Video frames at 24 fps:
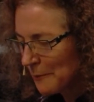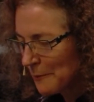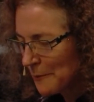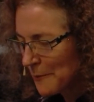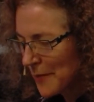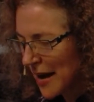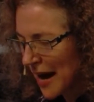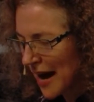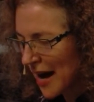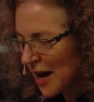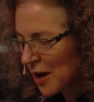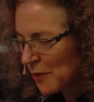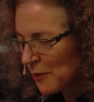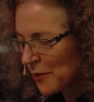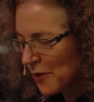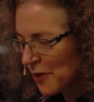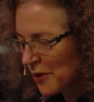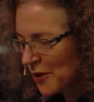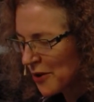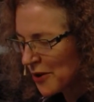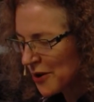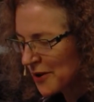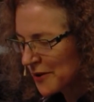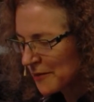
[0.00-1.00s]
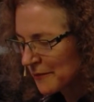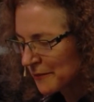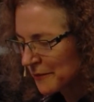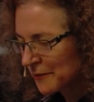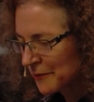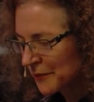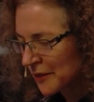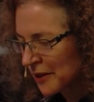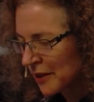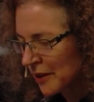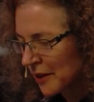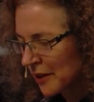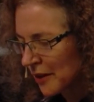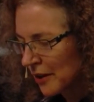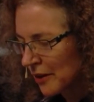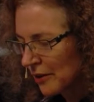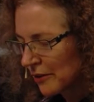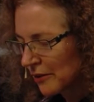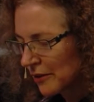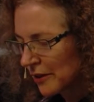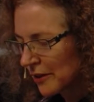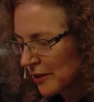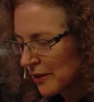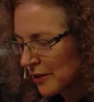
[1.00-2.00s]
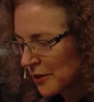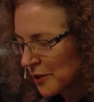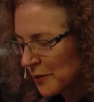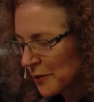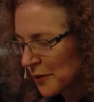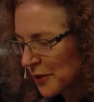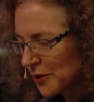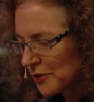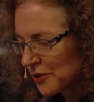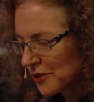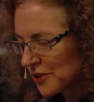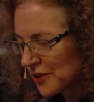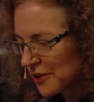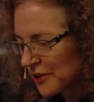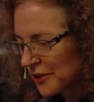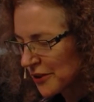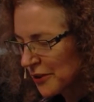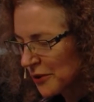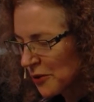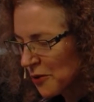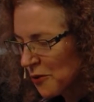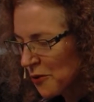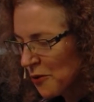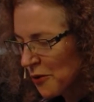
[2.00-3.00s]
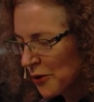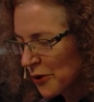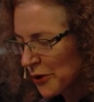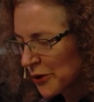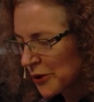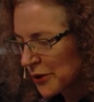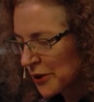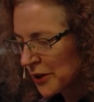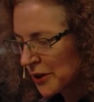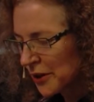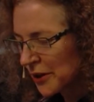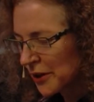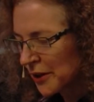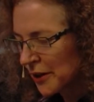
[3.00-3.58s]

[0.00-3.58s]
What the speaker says: back part we call the posterior horn,